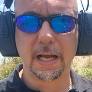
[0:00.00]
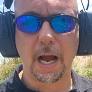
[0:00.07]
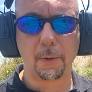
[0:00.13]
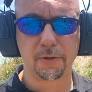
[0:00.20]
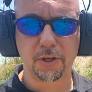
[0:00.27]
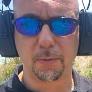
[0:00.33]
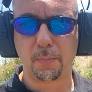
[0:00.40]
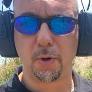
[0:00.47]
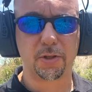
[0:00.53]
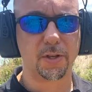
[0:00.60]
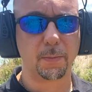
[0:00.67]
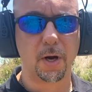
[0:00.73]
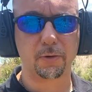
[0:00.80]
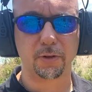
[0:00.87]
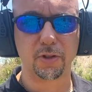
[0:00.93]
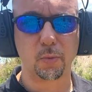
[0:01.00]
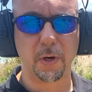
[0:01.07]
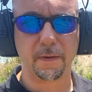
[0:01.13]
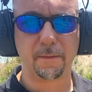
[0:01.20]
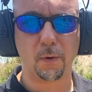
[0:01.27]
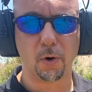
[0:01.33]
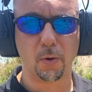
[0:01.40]
I was going to put some
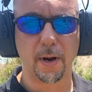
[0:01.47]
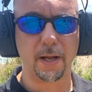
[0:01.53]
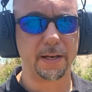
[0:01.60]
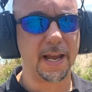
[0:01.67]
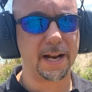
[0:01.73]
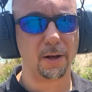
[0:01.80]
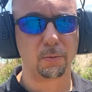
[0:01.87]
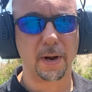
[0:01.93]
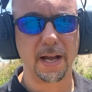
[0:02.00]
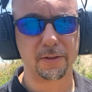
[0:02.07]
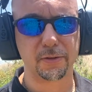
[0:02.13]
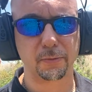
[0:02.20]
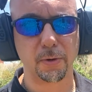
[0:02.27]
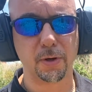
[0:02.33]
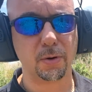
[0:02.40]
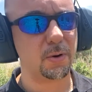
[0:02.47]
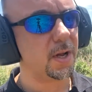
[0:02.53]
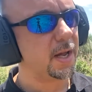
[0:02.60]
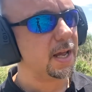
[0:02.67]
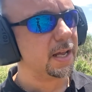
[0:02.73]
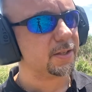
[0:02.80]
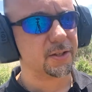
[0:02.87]
124 round NATO rounds through
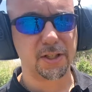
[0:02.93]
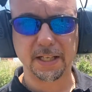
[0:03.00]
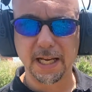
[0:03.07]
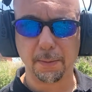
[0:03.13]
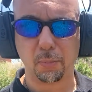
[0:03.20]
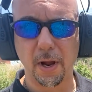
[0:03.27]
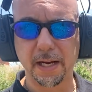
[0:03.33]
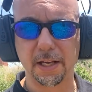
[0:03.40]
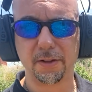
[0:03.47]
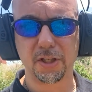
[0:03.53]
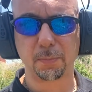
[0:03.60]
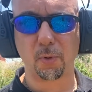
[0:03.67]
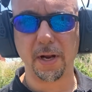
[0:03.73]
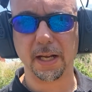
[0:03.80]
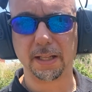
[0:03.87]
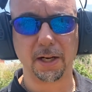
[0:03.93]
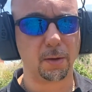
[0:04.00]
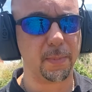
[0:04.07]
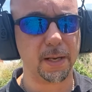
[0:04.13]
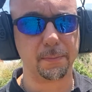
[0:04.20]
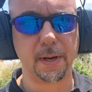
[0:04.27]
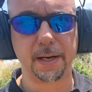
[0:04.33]
just to kind of break in the spring a
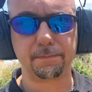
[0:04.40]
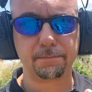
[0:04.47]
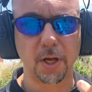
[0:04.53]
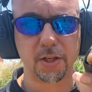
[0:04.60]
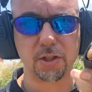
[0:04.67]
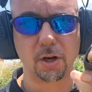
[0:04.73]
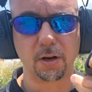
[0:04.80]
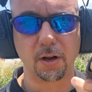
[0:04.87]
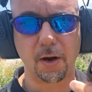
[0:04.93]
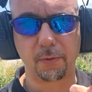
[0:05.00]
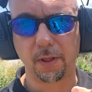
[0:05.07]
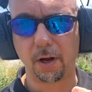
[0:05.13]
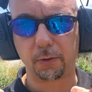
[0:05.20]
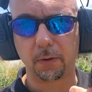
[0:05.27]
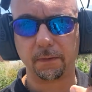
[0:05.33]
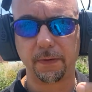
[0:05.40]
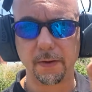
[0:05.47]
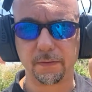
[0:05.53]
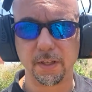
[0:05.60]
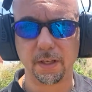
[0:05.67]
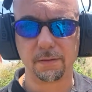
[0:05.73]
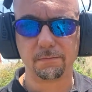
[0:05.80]
little bit, but I started off with
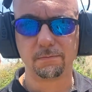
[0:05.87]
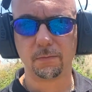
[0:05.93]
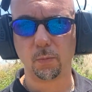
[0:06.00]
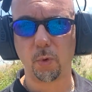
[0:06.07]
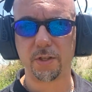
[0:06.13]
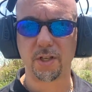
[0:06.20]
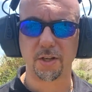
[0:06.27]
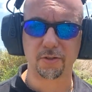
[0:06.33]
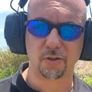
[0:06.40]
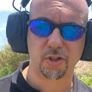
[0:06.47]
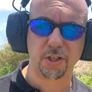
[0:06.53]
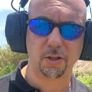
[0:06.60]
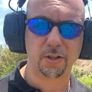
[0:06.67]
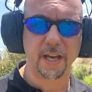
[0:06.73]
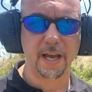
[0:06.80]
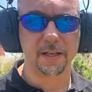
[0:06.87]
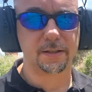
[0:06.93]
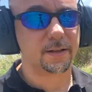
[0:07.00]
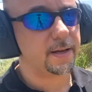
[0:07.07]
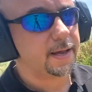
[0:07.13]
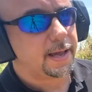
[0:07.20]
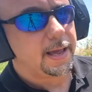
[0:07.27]
115 Winchester steel case